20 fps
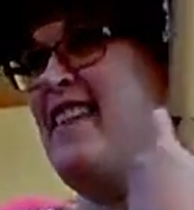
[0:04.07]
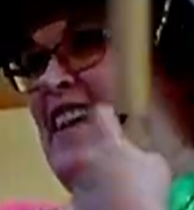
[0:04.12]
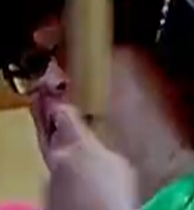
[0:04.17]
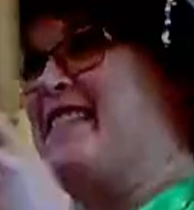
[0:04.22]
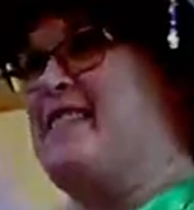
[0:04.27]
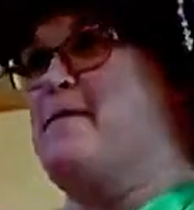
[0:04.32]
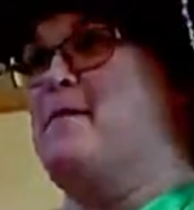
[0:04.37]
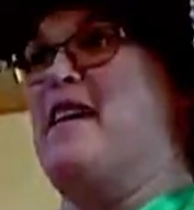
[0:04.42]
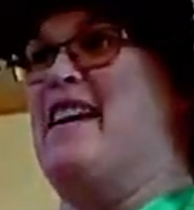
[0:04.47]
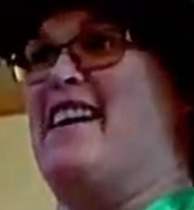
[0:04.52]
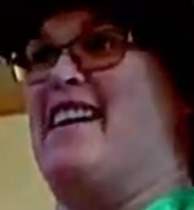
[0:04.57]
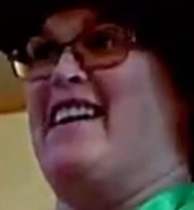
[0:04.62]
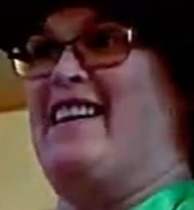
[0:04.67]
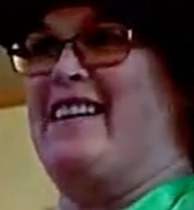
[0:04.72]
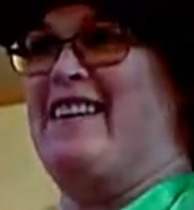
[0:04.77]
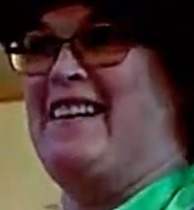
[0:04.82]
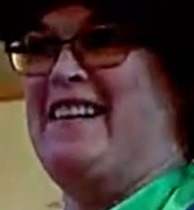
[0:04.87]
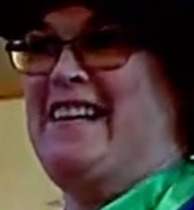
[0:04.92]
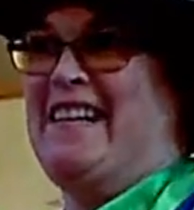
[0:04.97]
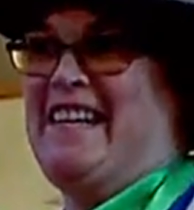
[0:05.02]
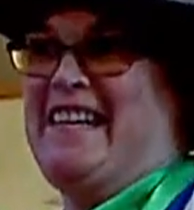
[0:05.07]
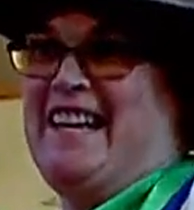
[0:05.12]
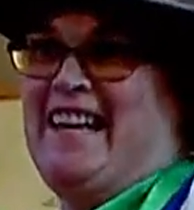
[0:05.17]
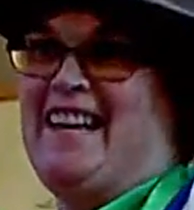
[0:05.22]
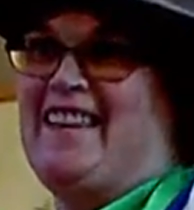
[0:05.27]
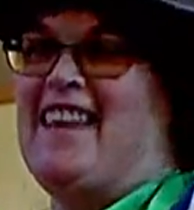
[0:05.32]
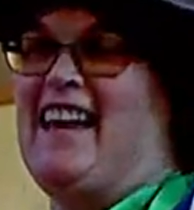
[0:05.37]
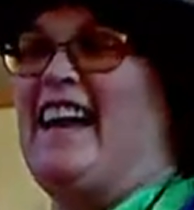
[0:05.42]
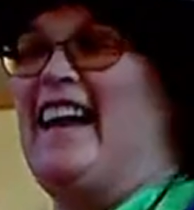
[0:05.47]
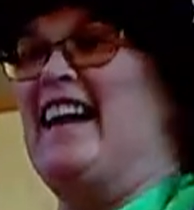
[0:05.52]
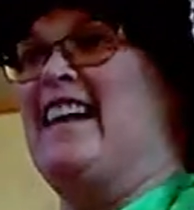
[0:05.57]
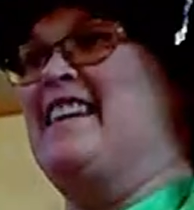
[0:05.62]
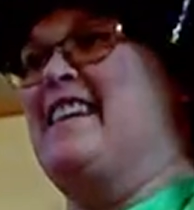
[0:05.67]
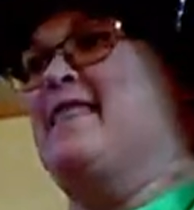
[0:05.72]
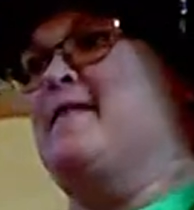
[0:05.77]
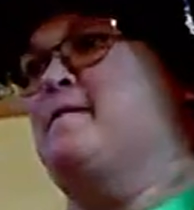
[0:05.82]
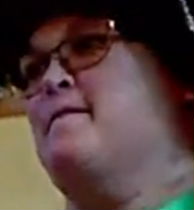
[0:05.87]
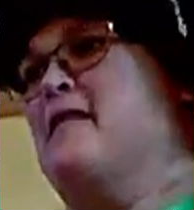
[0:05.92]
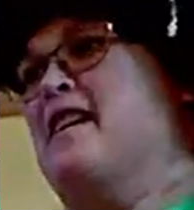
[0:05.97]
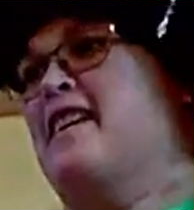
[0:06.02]
last May that I
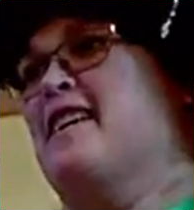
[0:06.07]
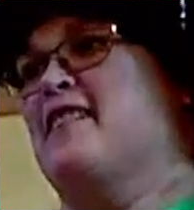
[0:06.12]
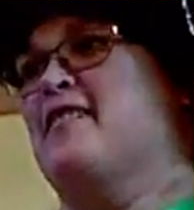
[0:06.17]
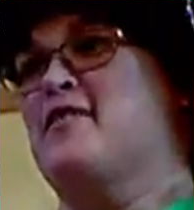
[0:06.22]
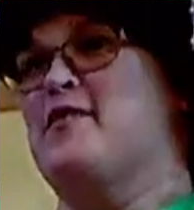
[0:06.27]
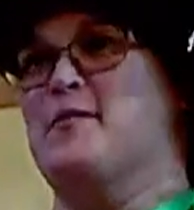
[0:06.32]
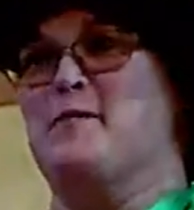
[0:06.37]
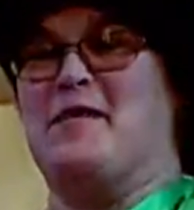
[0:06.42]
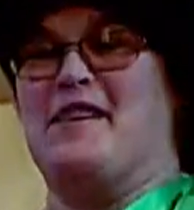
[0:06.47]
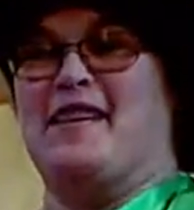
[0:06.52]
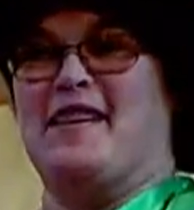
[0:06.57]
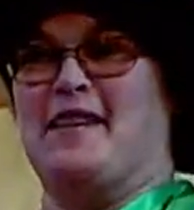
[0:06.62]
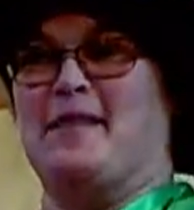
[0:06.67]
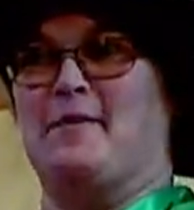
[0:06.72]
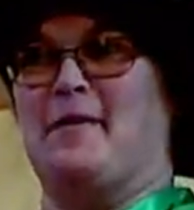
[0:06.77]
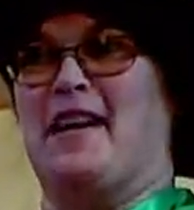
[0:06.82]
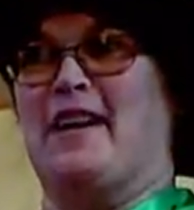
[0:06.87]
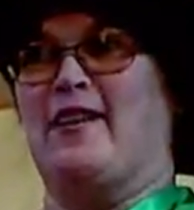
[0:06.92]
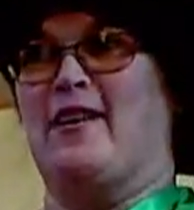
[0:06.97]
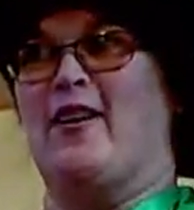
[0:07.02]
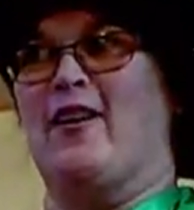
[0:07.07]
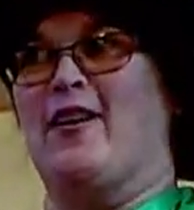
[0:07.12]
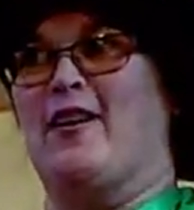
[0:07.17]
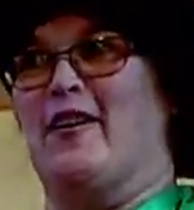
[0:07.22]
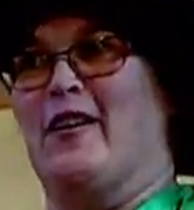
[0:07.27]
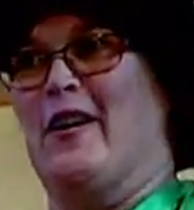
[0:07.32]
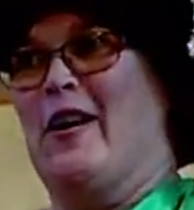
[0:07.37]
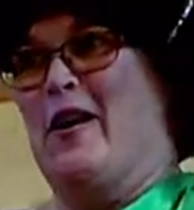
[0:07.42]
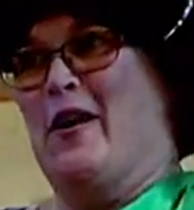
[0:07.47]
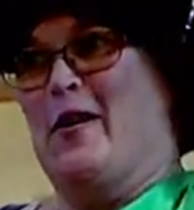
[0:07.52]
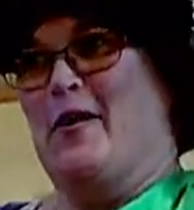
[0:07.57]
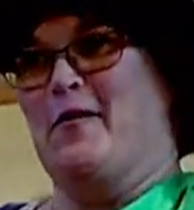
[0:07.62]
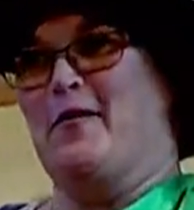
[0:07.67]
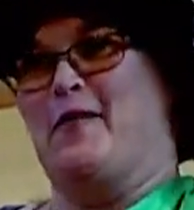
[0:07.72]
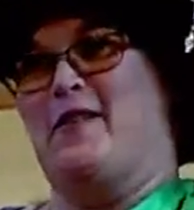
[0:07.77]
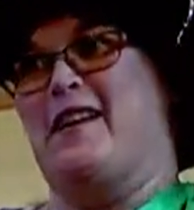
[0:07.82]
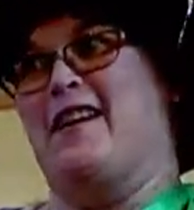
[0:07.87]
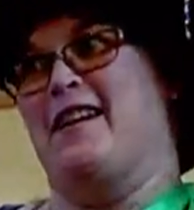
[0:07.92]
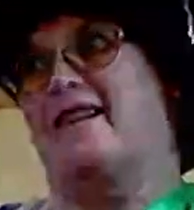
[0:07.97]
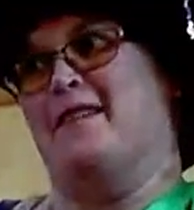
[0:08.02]
didn't make it to because my car
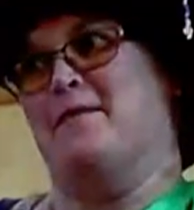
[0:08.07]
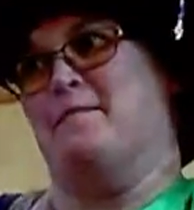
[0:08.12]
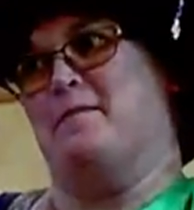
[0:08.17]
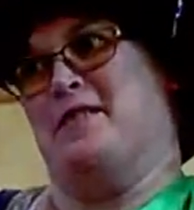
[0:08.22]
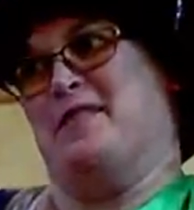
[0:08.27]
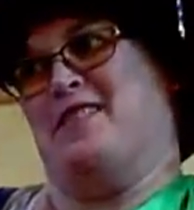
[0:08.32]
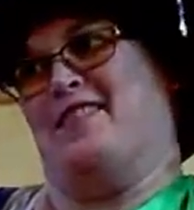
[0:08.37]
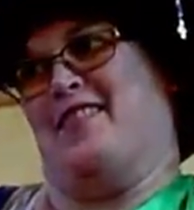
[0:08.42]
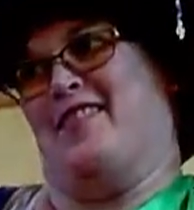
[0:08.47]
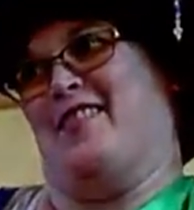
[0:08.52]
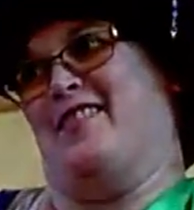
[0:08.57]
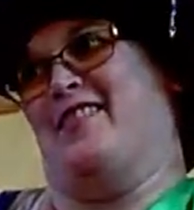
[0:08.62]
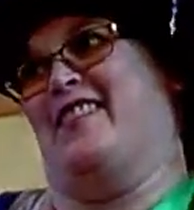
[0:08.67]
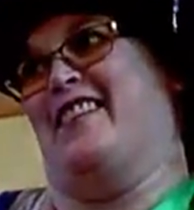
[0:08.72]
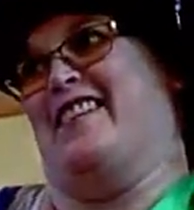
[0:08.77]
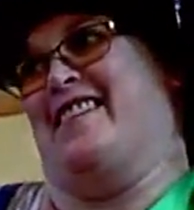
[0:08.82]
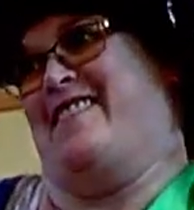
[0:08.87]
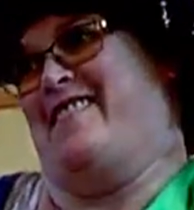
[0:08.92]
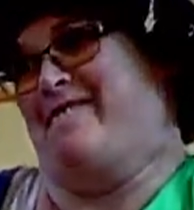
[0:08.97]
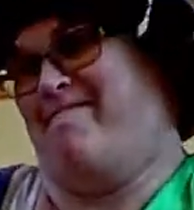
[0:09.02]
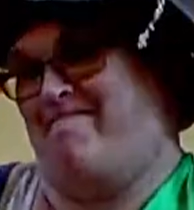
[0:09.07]
overheated bizarrely.